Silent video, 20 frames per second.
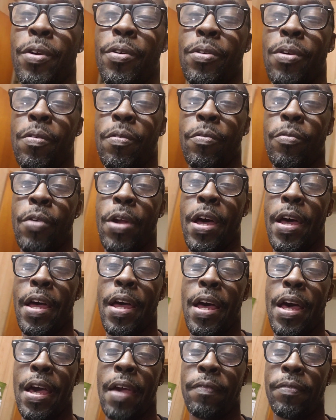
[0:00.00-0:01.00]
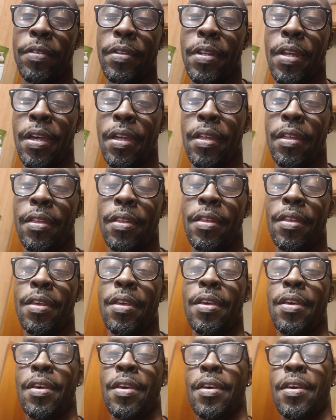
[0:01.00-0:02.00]
We gonna go with ride height tonight.
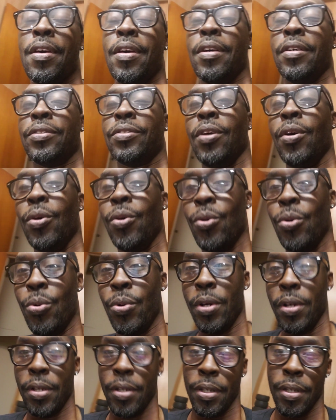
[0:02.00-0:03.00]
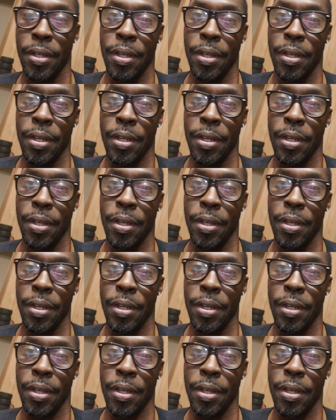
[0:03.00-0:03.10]
So,